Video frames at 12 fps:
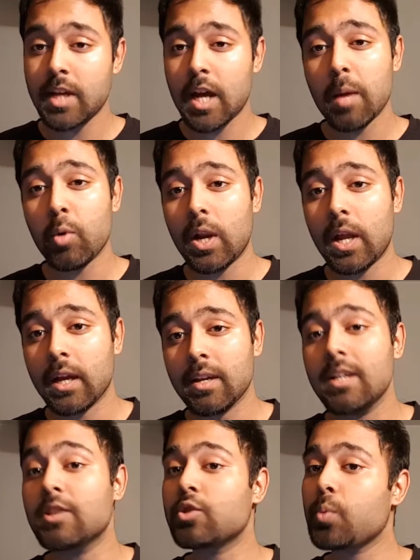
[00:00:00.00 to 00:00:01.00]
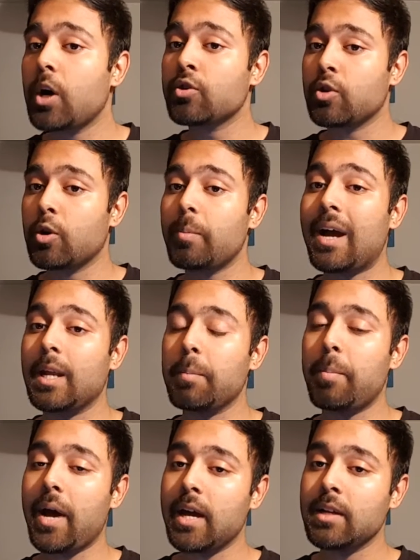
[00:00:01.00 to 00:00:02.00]
table leg, it swells up and it
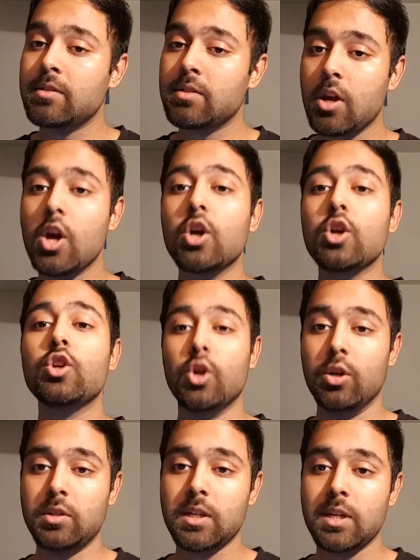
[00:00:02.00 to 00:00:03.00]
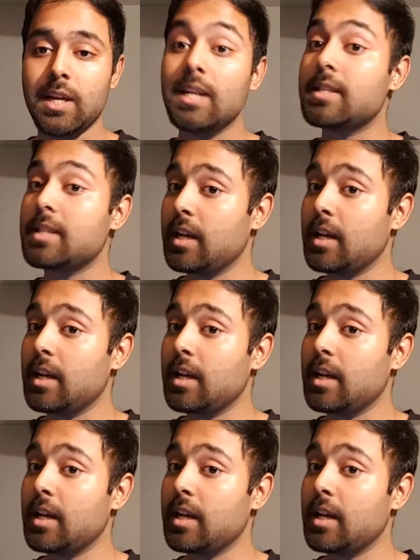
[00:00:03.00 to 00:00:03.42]
pains. Good, it's